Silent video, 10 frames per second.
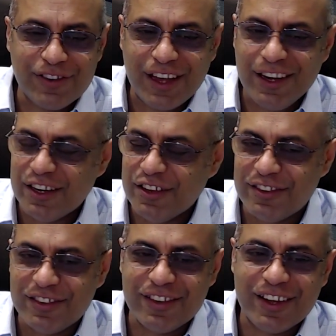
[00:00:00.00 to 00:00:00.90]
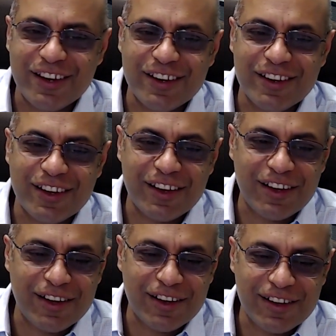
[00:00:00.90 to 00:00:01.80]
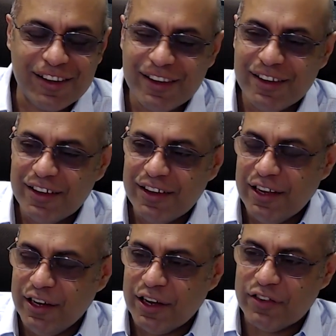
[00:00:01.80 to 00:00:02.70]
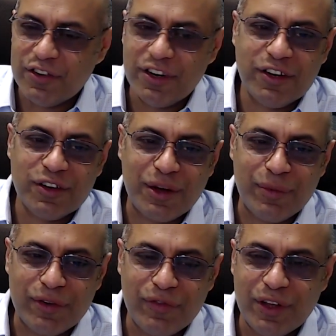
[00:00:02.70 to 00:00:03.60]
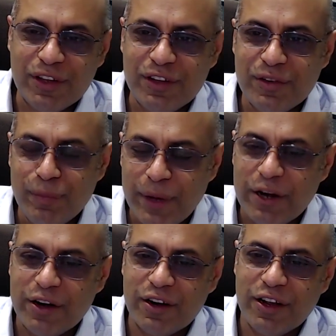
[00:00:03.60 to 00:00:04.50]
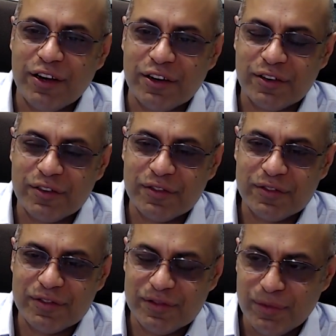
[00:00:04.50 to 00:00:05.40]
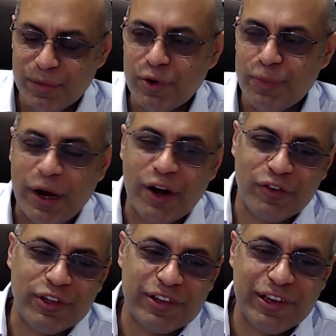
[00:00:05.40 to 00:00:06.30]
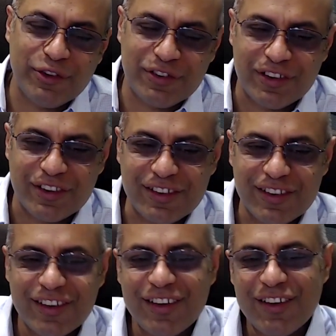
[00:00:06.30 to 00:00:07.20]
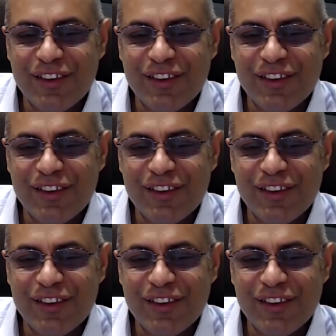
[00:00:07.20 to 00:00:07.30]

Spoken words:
scientists and industry to come up with better and more powerful solutions